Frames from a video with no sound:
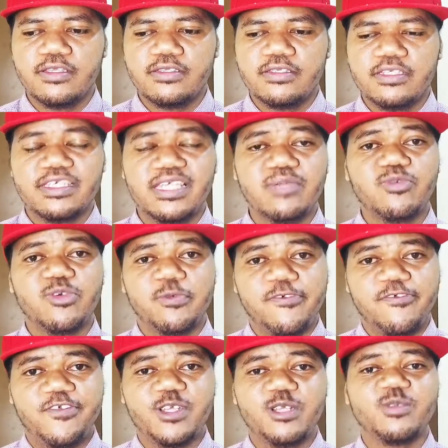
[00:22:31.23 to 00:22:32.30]
The game will be
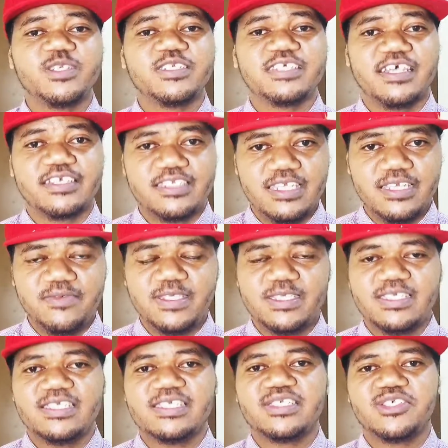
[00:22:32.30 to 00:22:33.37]
filled with
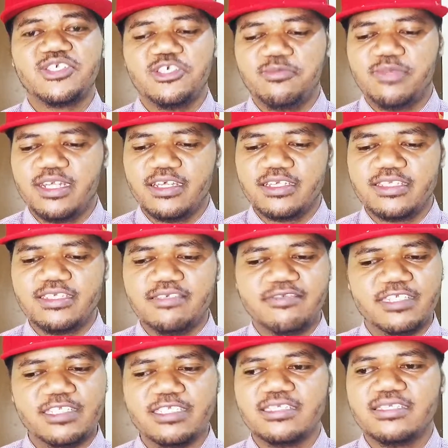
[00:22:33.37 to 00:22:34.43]
activities, human
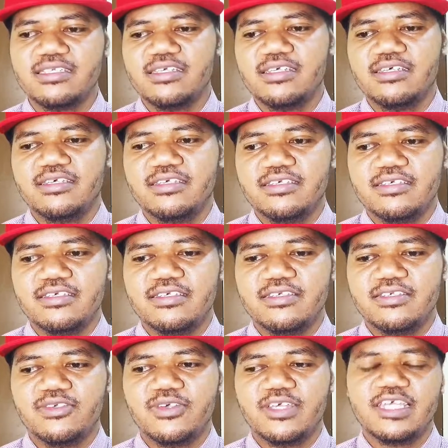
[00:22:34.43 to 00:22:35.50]
activities,
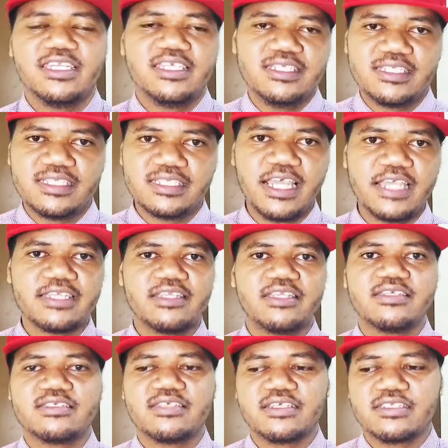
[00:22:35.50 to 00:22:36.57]
and incite
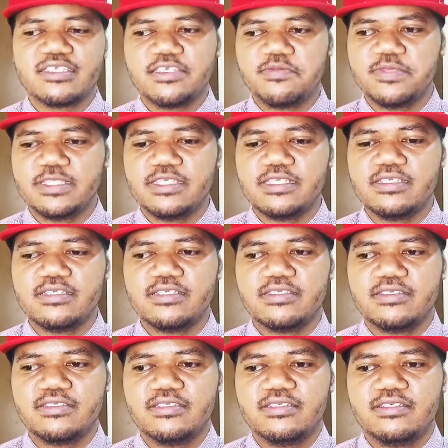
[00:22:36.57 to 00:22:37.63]
these activities.
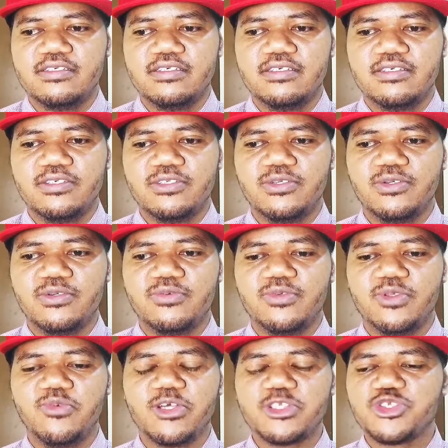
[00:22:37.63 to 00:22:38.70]

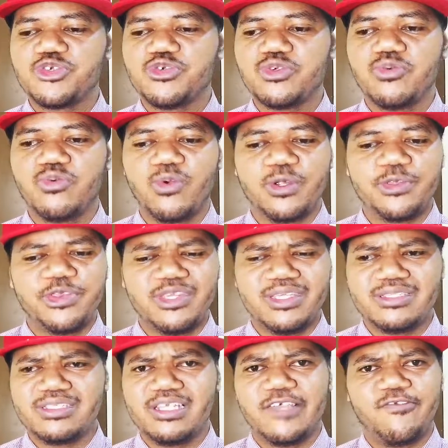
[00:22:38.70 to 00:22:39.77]
We want to reward
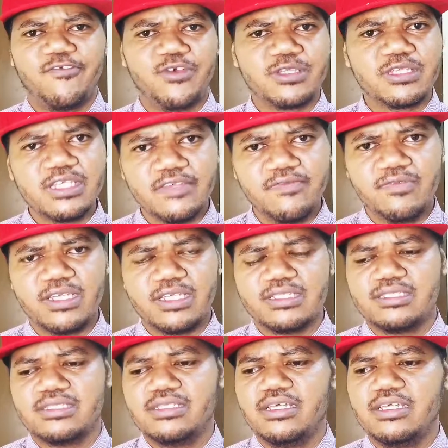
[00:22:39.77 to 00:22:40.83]
things like
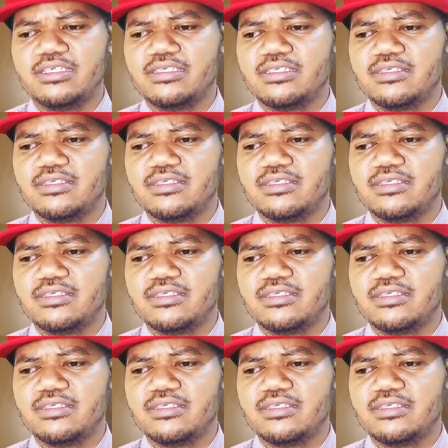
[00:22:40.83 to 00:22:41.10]
forgiveness, like